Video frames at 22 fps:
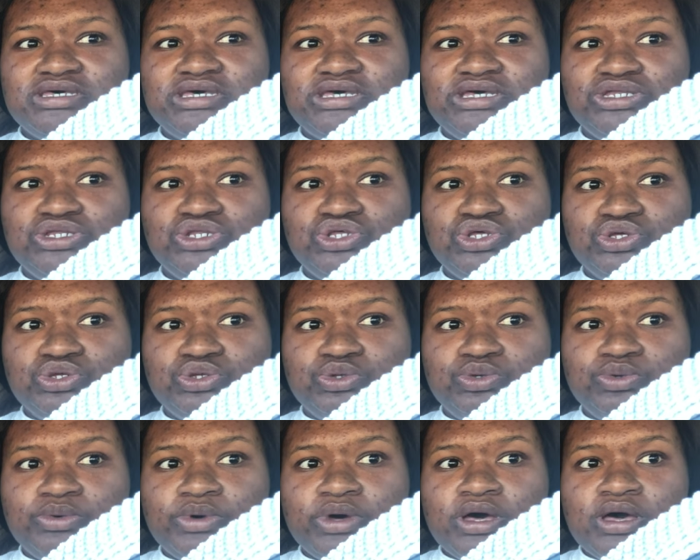he
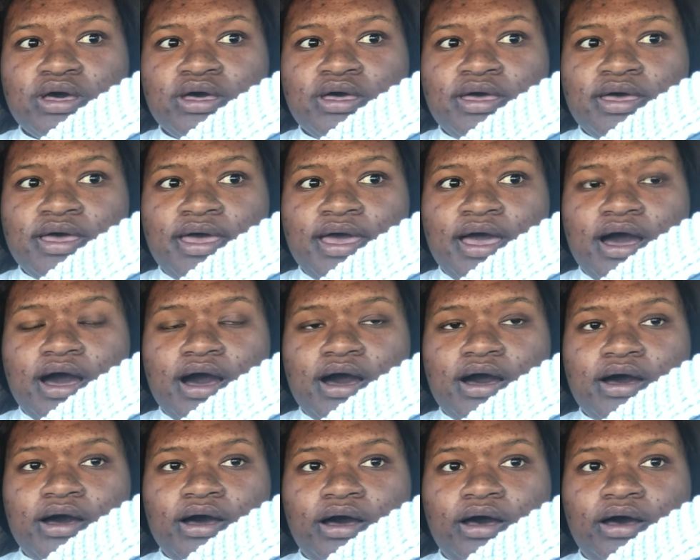do.
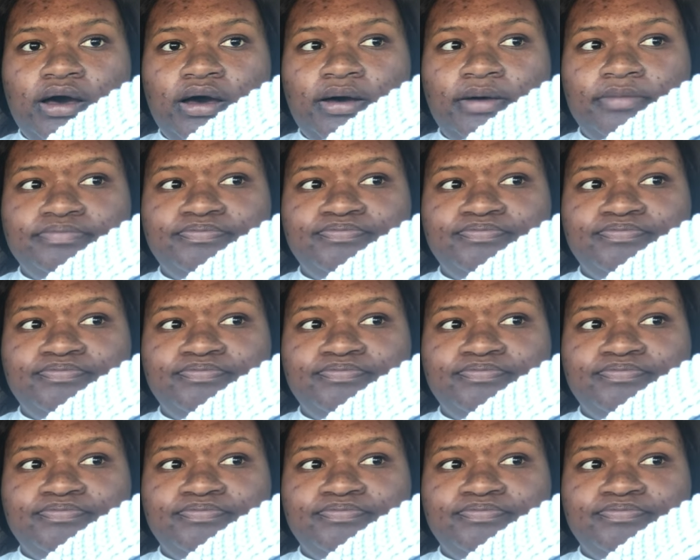I